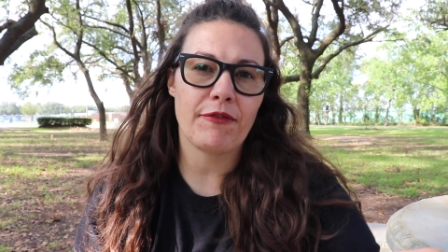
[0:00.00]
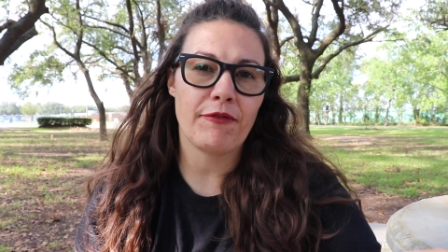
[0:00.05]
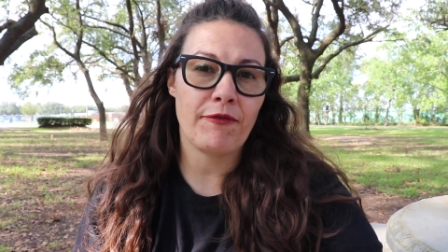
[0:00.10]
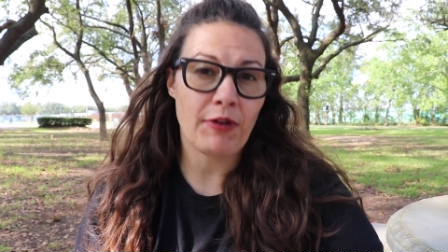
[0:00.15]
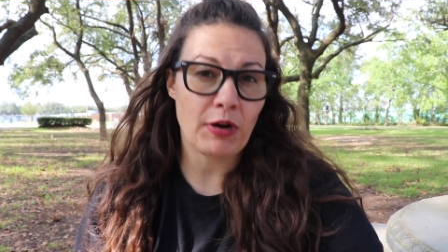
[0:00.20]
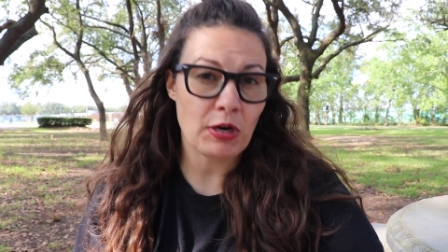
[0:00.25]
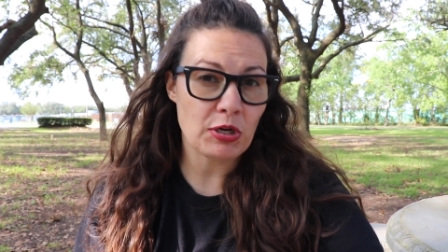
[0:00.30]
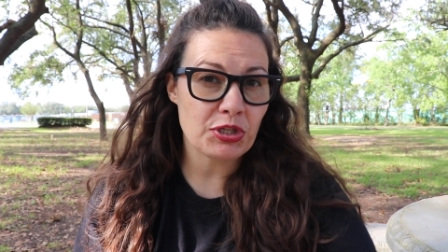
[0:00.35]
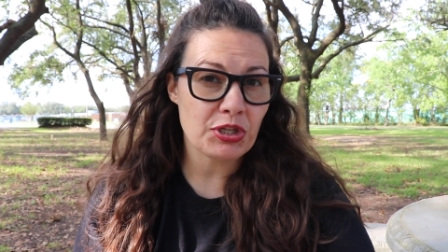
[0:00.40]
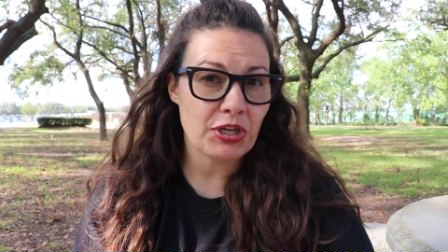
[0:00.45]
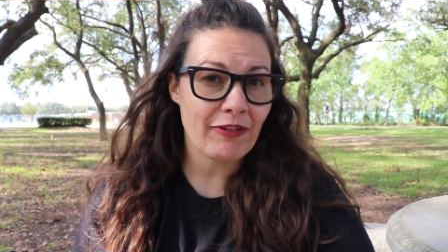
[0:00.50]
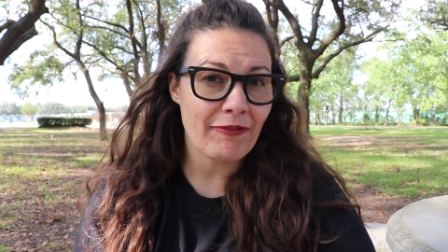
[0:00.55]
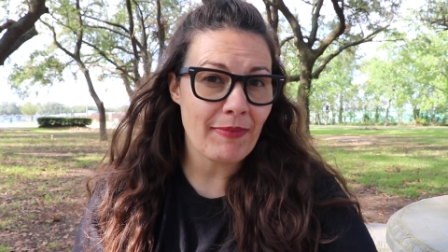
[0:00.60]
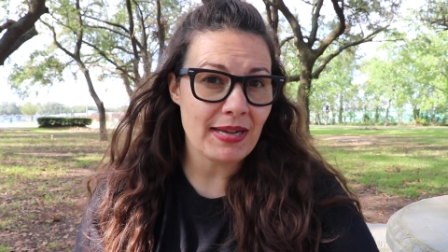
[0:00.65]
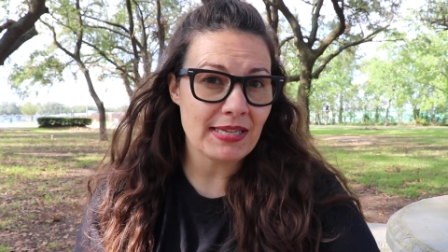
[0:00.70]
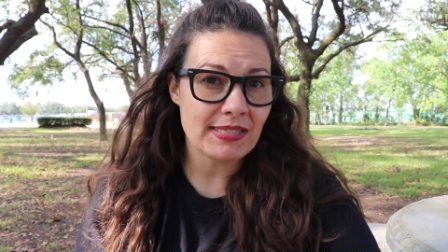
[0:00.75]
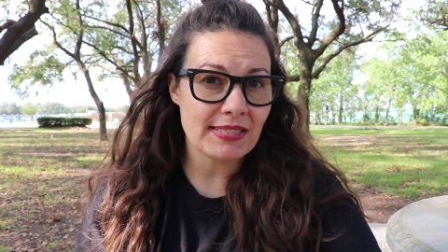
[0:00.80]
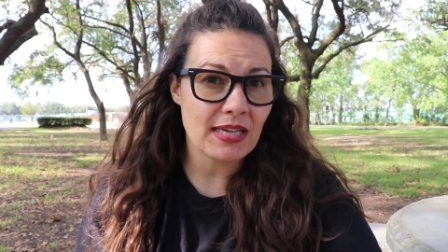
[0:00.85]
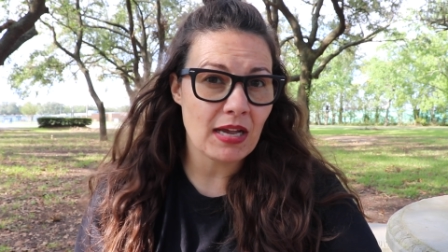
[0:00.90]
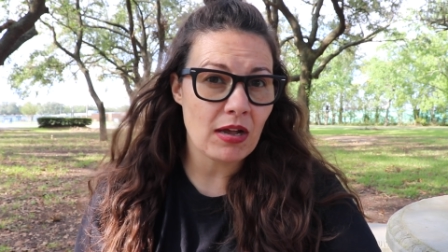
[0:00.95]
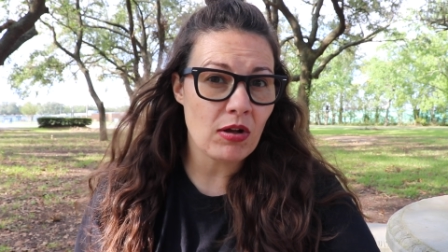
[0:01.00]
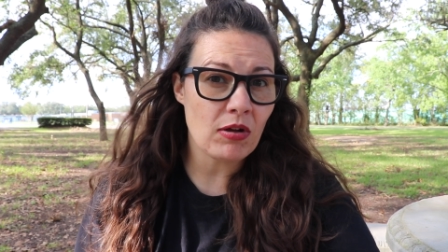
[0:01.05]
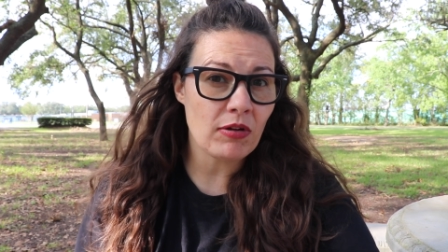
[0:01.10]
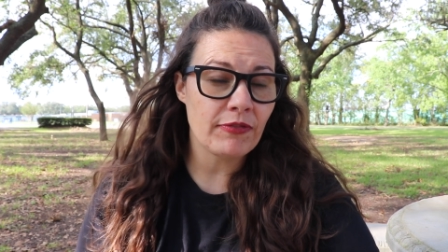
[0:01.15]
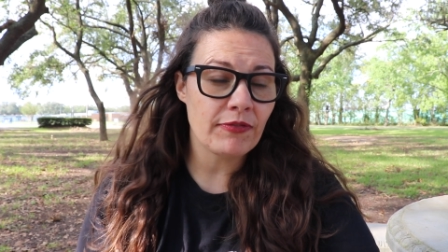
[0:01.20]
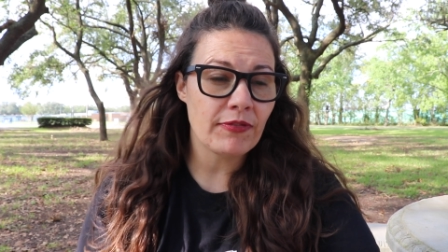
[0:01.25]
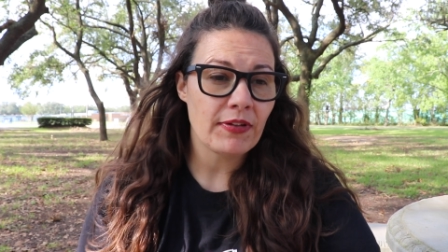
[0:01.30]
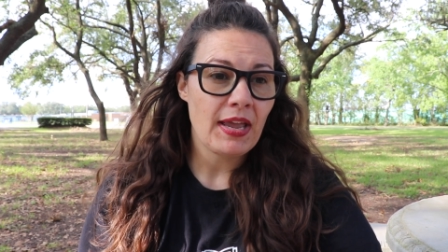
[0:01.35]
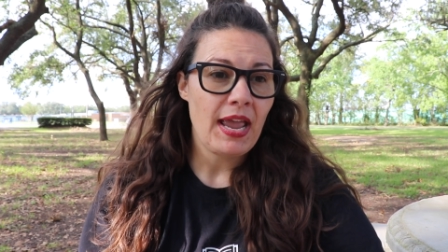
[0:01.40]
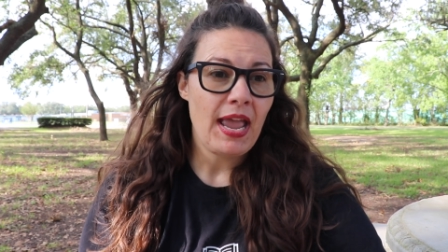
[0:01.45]
version of
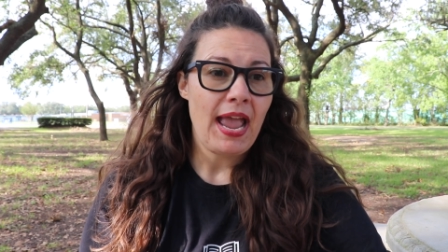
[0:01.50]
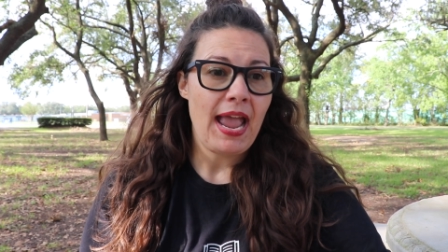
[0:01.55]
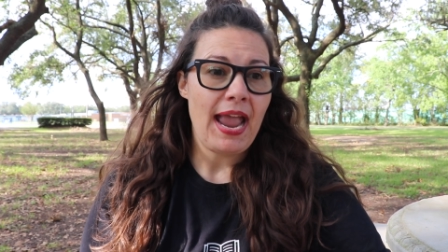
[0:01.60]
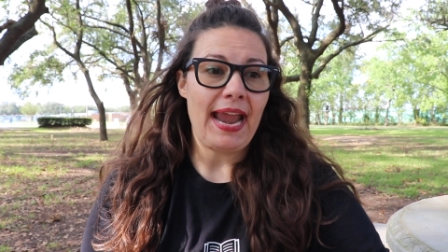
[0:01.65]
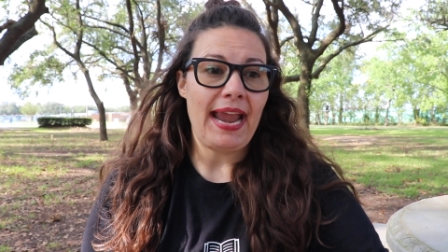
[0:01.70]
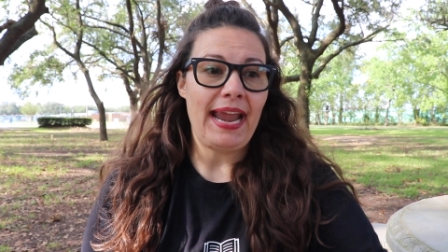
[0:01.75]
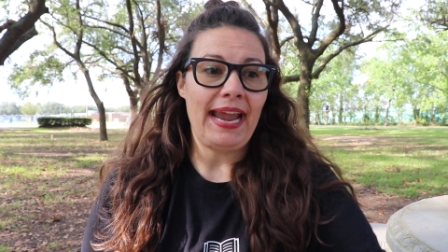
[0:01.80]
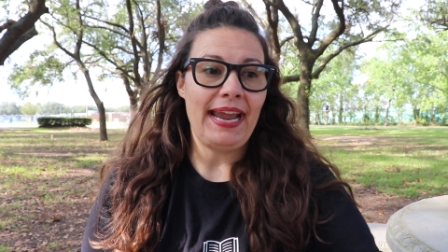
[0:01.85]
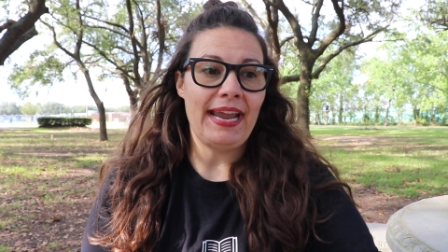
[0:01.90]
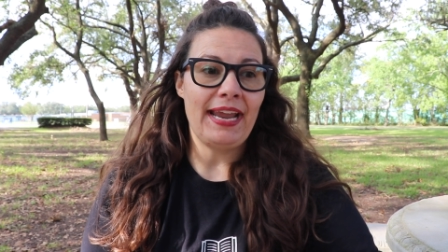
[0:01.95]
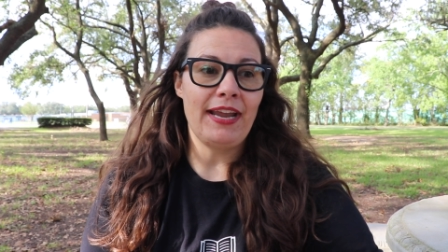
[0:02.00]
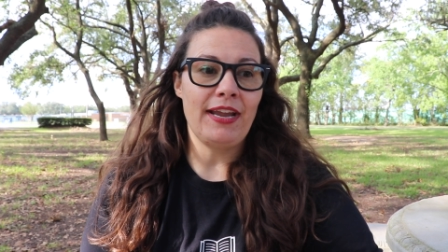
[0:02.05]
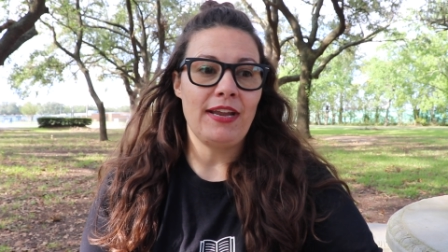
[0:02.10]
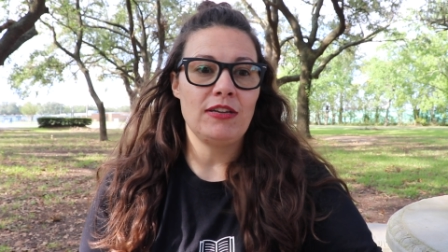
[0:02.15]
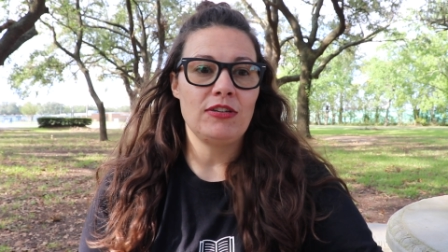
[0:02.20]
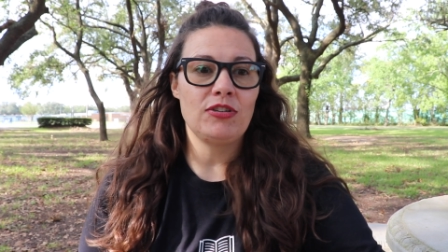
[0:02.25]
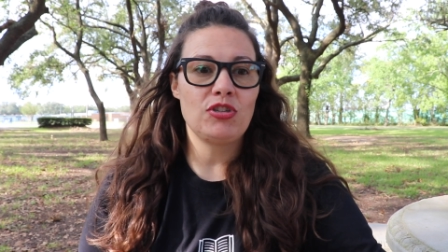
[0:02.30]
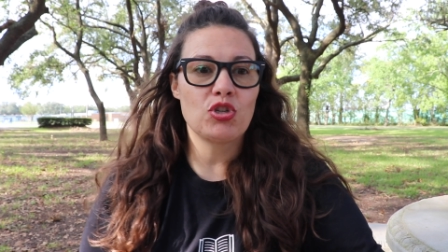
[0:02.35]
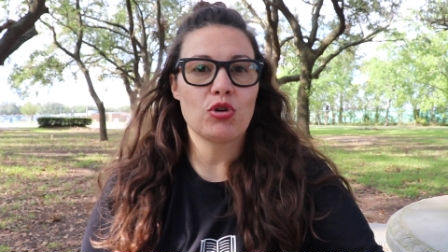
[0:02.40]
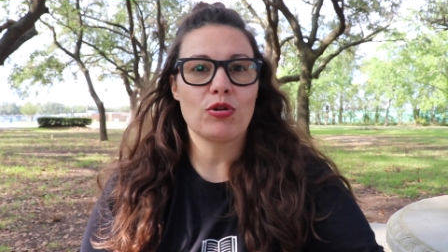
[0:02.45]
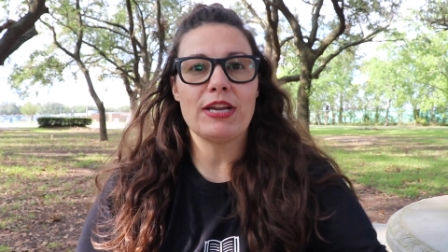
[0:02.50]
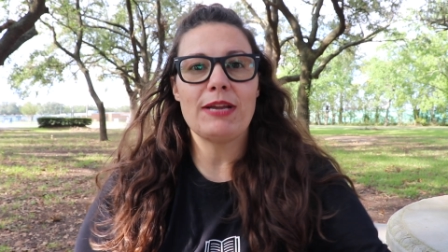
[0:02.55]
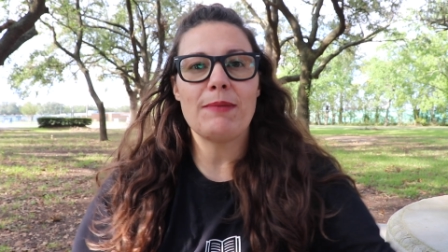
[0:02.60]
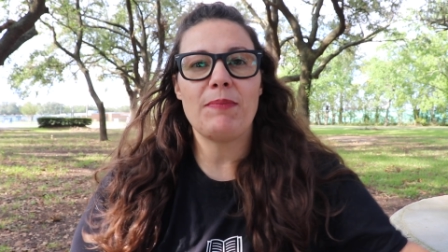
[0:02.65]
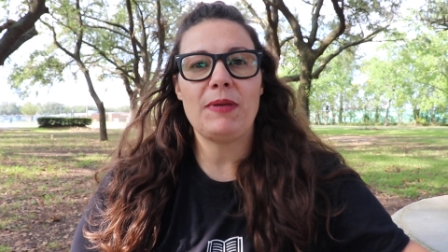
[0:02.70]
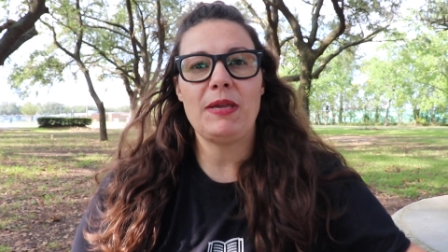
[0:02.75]
myself and treat